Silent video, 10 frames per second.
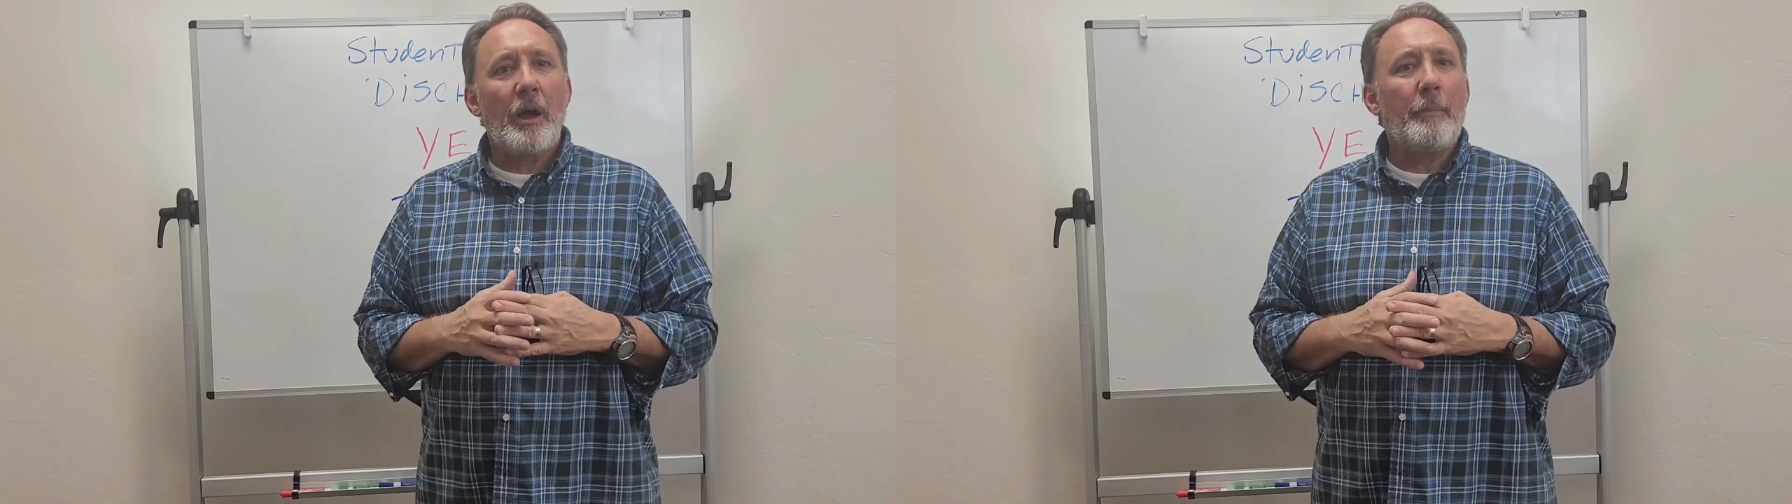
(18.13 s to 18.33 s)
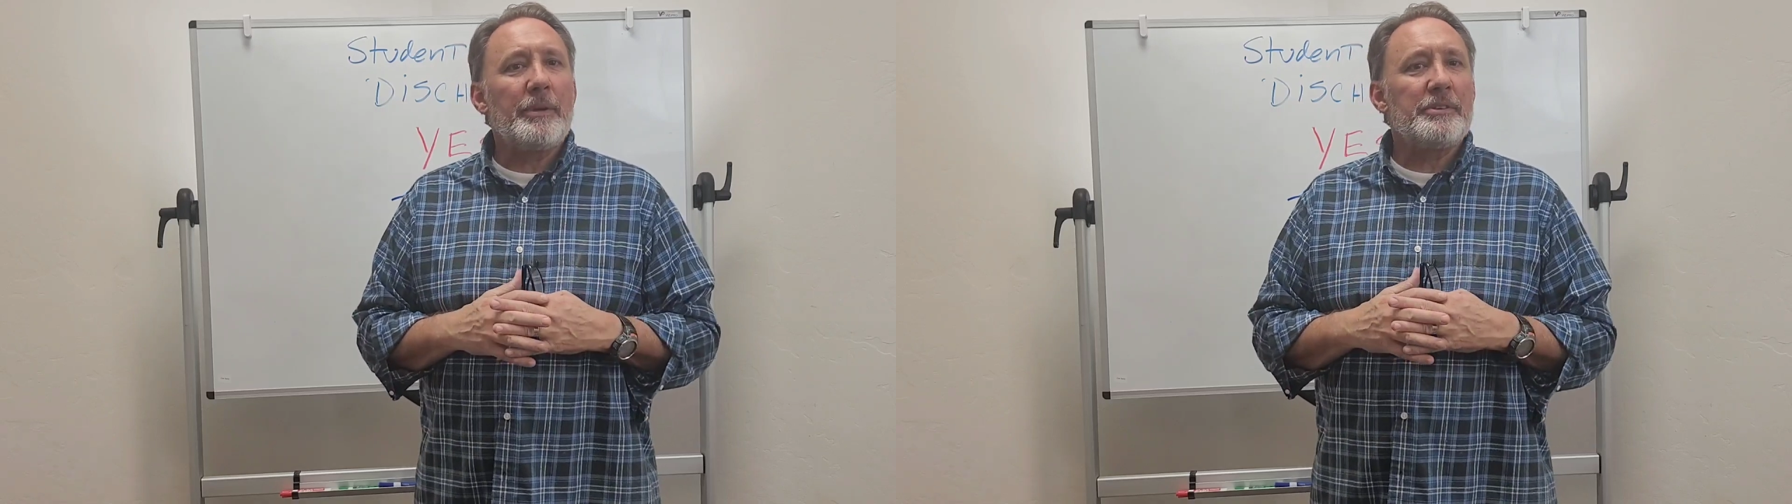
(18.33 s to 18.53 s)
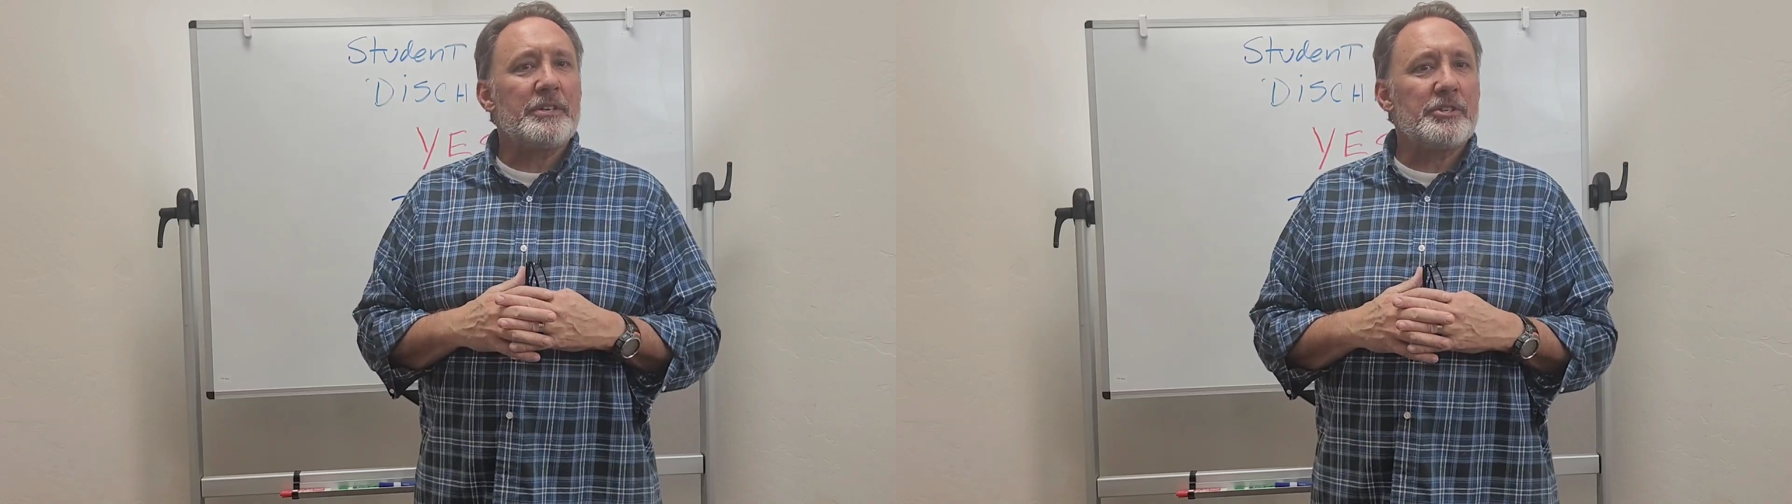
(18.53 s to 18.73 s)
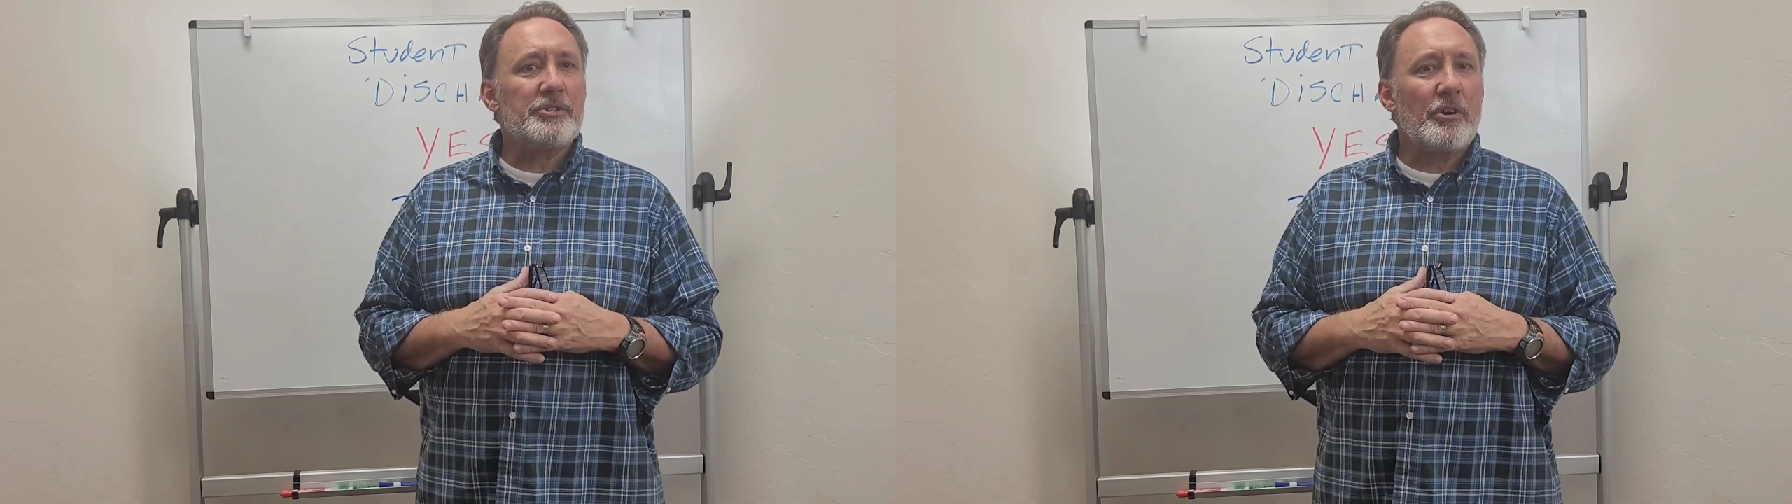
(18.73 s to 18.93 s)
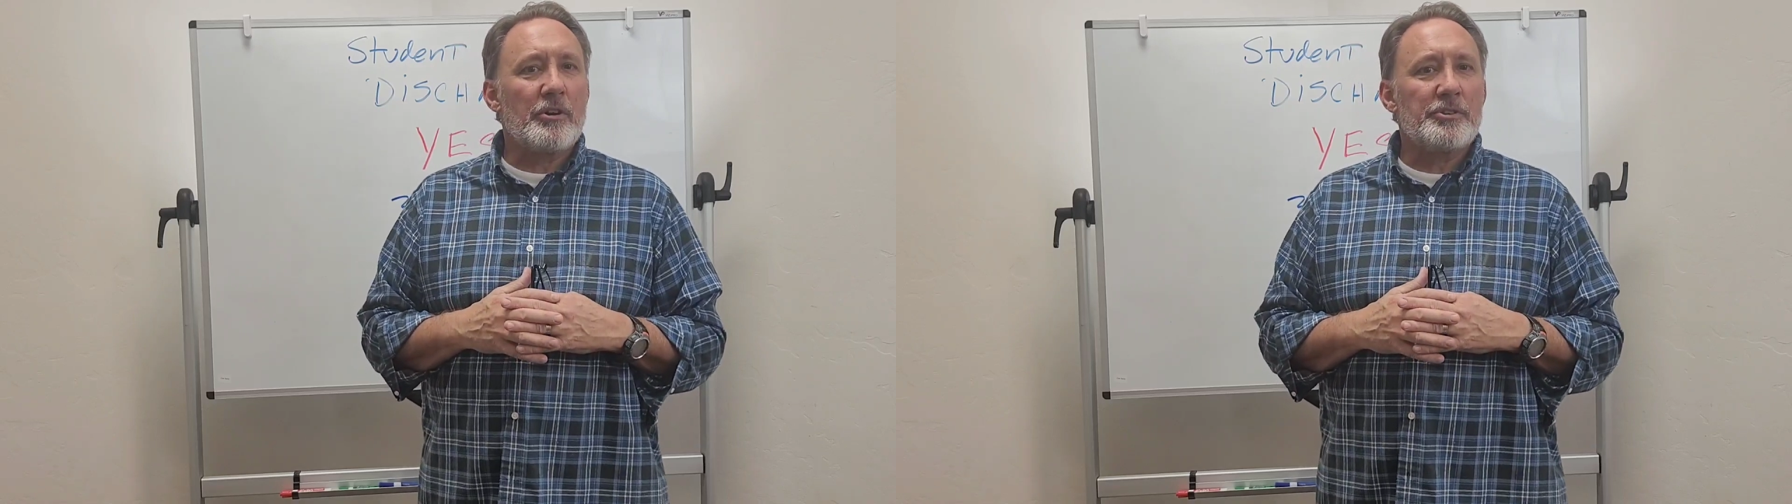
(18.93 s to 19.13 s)
cannot be
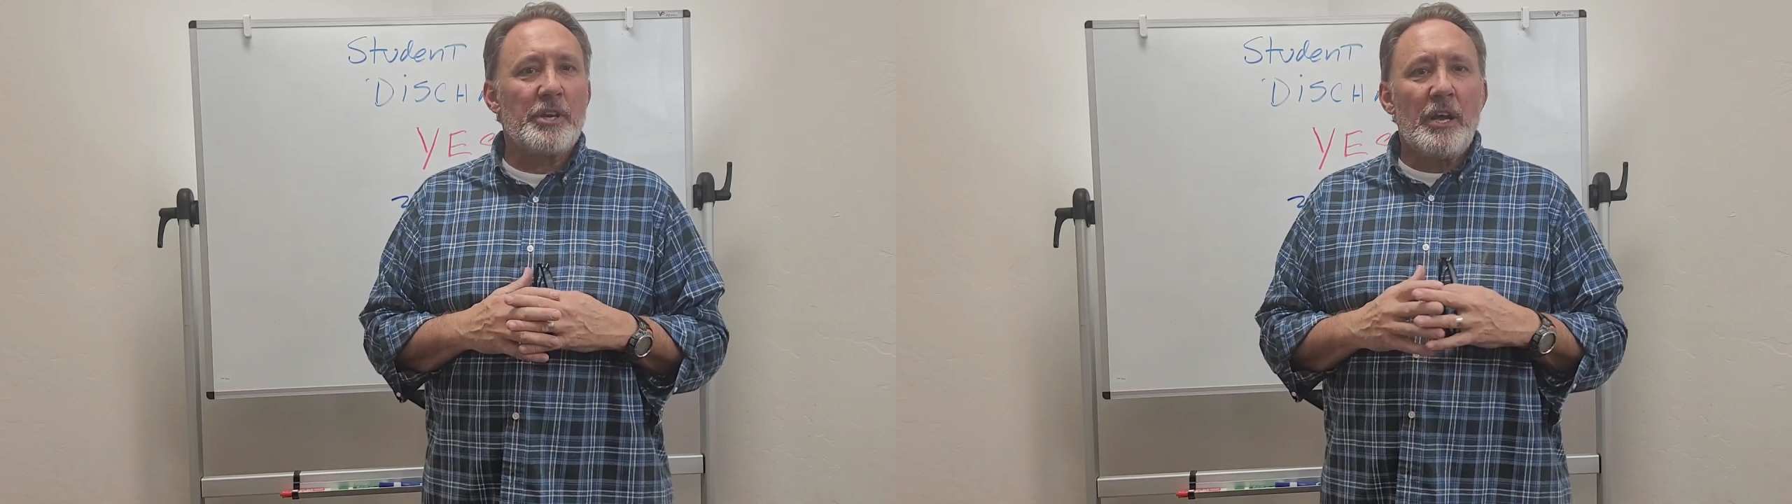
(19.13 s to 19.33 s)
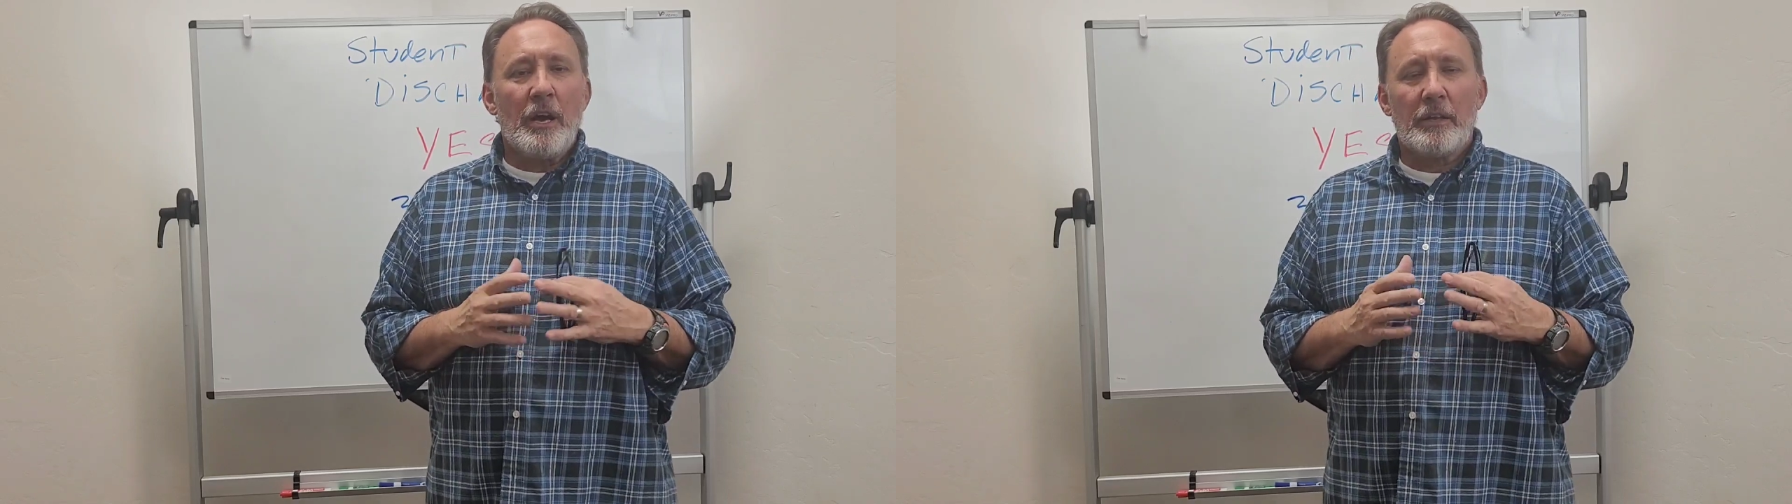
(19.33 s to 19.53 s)
discharged